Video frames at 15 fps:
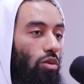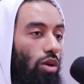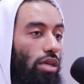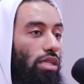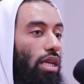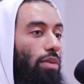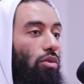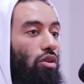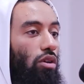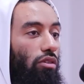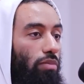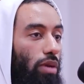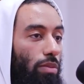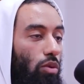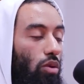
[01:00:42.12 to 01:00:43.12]
West Ham could
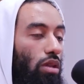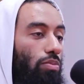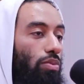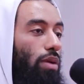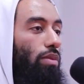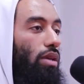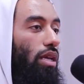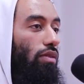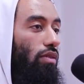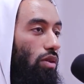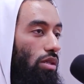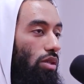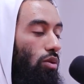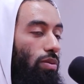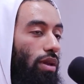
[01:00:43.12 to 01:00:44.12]
have maybe won the Premier League if I
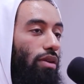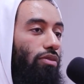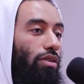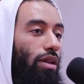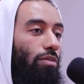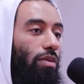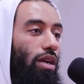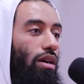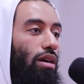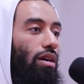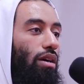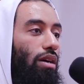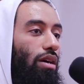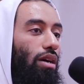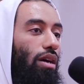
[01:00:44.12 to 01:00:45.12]
was still playing for them, man.
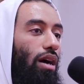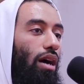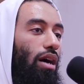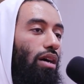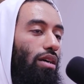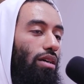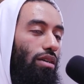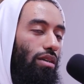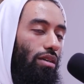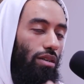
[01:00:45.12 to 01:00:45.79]
Huh?